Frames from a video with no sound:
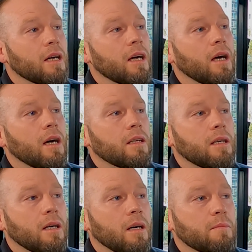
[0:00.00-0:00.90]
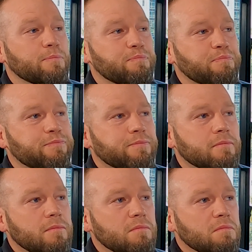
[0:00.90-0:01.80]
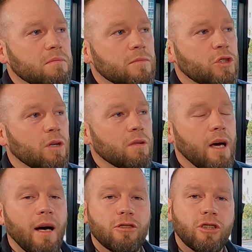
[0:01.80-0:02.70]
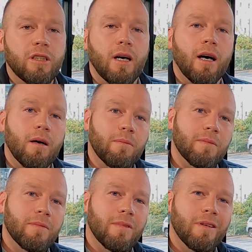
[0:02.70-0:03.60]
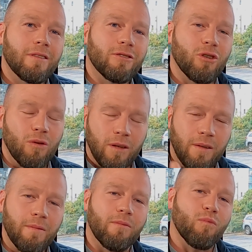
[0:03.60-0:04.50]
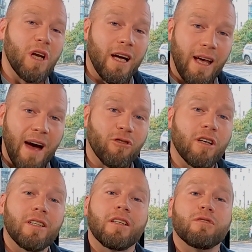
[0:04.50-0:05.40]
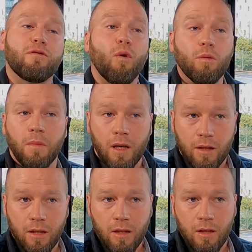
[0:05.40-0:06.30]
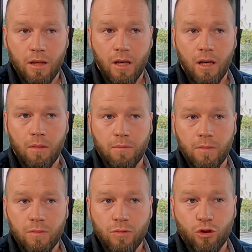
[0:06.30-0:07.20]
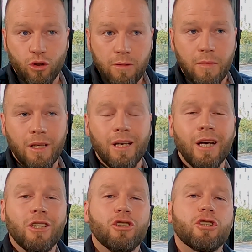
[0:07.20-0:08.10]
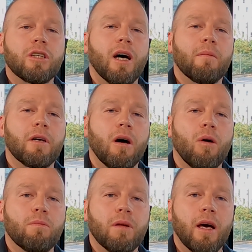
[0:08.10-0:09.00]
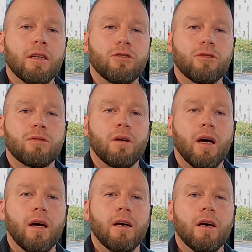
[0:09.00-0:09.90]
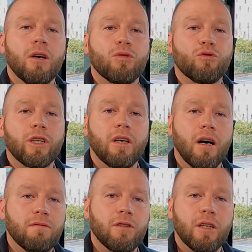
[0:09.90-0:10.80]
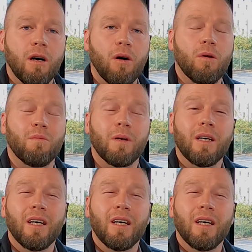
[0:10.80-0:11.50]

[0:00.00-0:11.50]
And so yeah, she so after I did this 4-month treatment, she got me a home plan to a recovery home